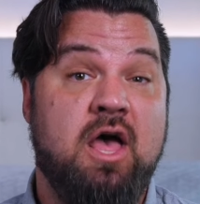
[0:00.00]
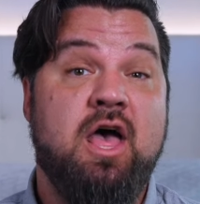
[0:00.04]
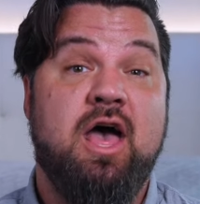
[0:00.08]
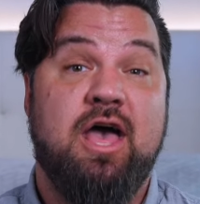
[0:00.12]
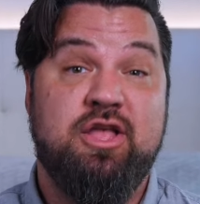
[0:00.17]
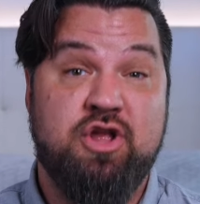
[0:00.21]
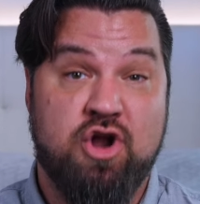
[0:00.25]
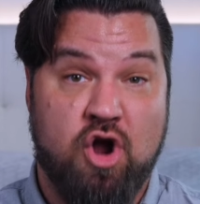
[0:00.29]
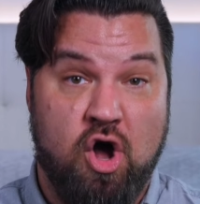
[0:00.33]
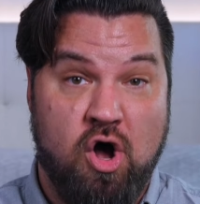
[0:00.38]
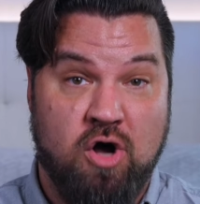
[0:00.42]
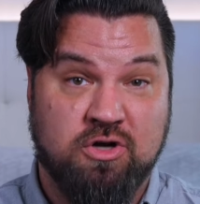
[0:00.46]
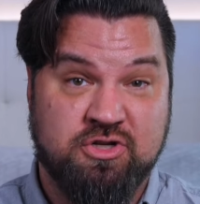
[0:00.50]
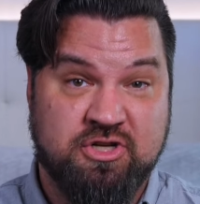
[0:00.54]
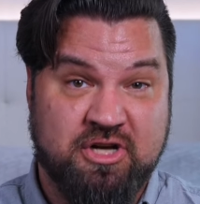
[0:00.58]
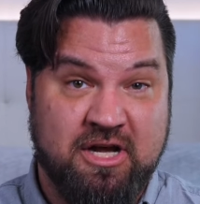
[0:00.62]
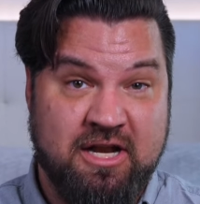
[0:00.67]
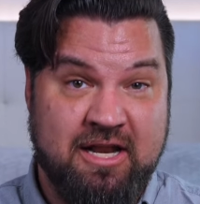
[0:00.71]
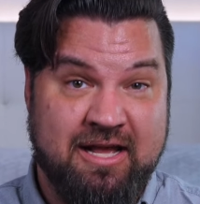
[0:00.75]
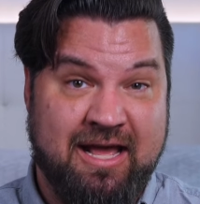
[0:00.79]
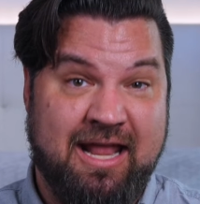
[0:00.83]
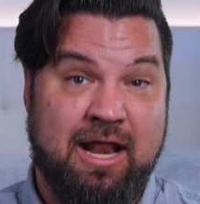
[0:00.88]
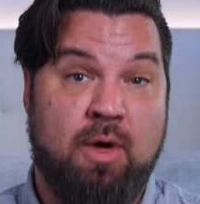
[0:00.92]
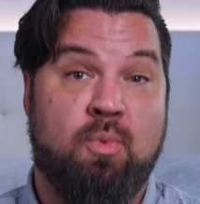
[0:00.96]
and you're also
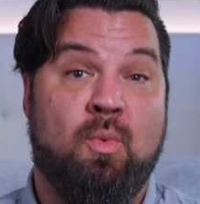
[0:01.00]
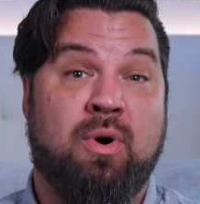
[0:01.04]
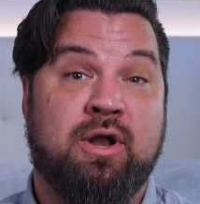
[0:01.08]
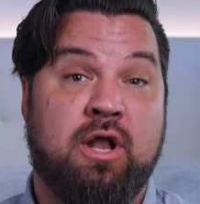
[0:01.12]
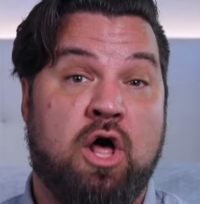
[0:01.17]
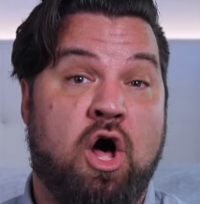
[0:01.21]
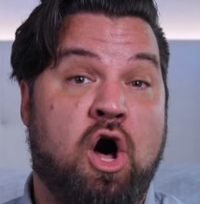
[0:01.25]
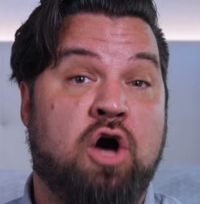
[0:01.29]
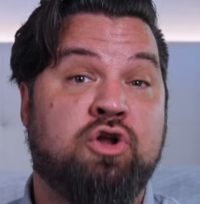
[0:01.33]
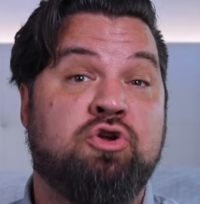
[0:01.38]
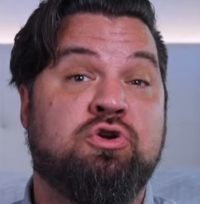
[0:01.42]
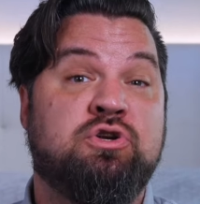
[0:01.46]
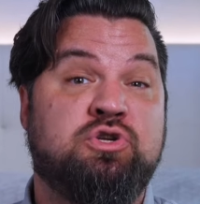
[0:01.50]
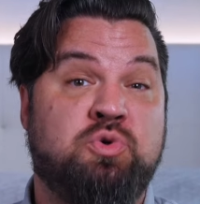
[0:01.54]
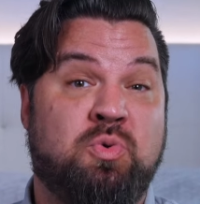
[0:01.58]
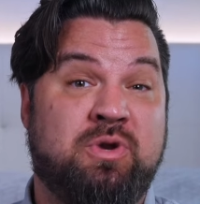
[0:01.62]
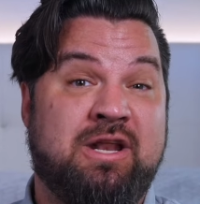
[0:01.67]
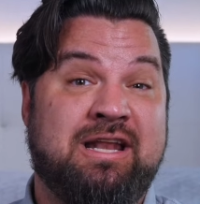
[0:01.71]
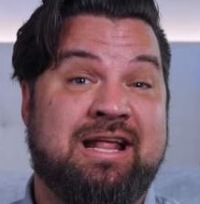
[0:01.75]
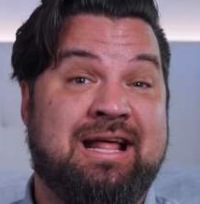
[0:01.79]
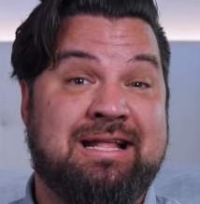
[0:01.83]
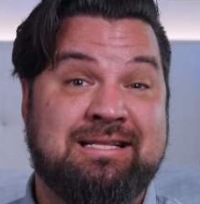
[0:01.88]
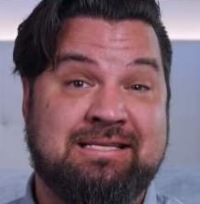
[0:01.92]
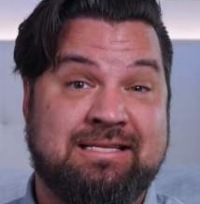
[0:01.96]
gonna get a 120
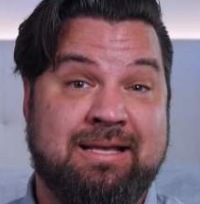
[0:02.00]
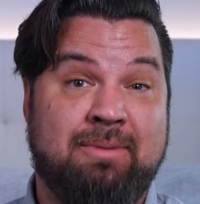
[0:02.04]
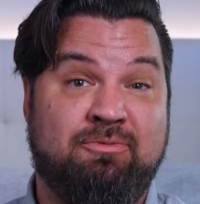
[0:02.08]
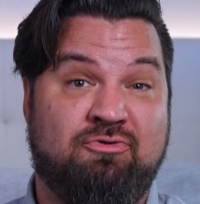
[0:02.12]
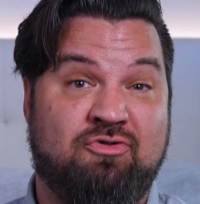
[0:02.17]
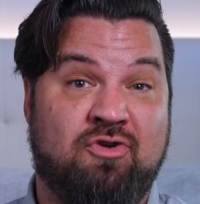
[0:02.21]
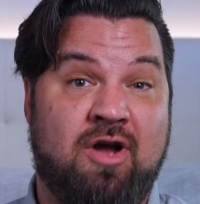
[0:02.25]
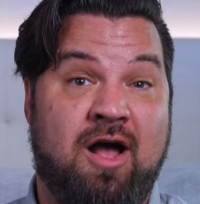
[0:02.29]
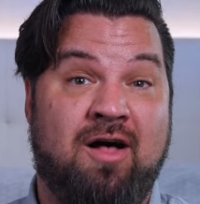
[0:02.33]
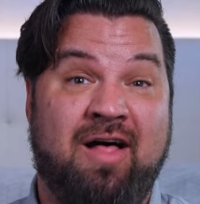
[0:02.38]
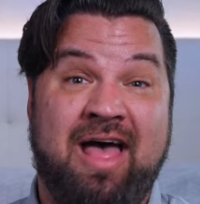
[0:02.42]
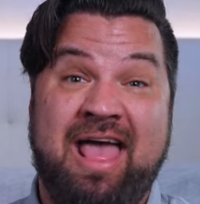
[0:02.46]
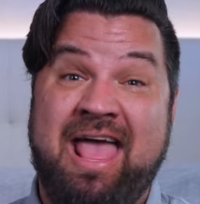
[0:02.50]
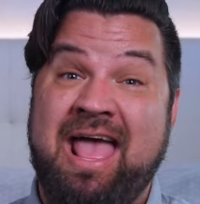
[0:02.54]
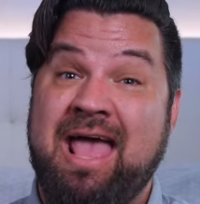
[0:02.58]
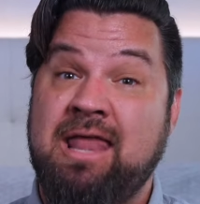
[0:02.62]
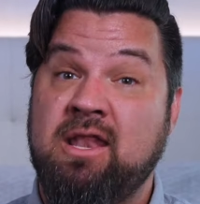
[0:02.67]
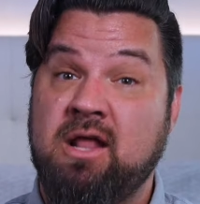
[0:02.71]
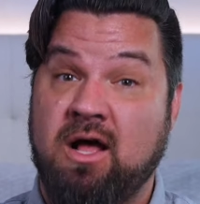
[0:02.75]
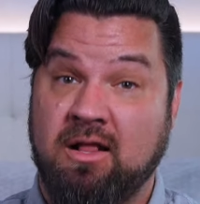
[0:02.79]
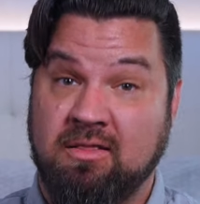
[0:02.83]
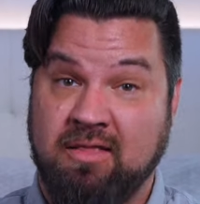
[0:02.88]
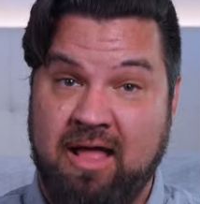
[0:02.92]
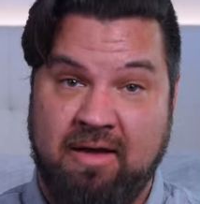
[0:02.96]
night sleep trial
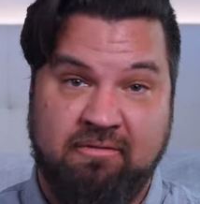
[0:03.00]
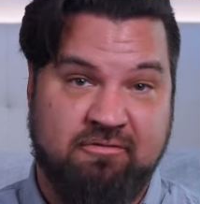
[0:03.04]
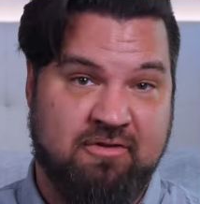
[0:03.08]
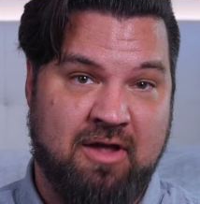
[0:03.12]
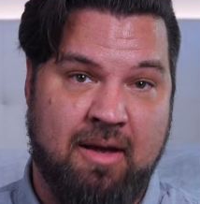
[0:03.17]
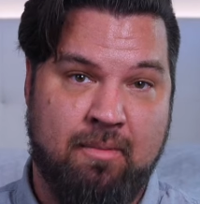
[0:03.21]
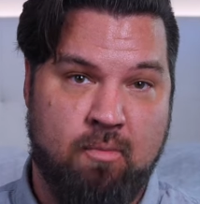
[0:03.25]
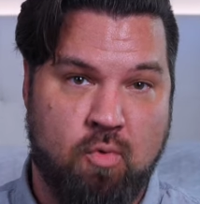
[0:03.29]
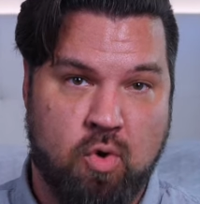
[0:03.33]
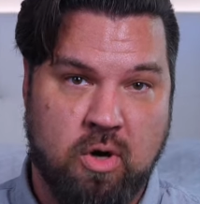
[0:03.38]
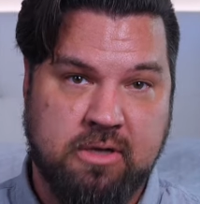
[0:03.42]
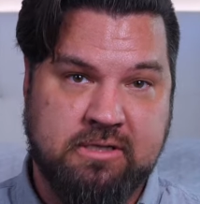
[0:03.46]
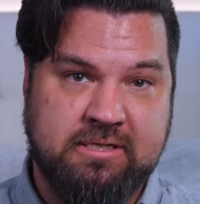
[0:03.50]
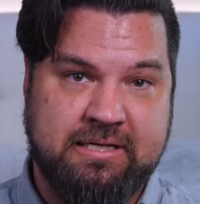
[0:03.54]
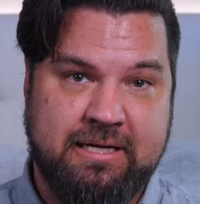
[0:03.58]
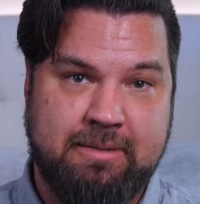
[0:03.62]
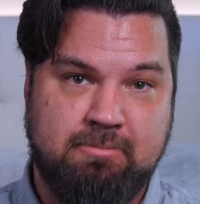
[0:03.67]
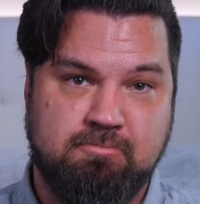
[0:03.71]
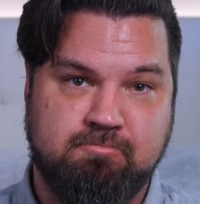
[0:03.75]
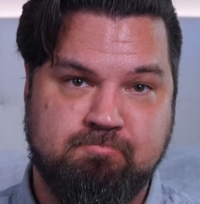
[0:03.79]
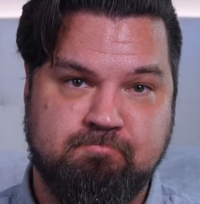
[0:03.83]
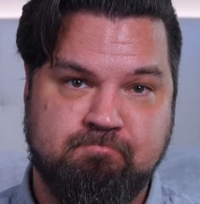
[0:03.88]
and a lifetime warranty.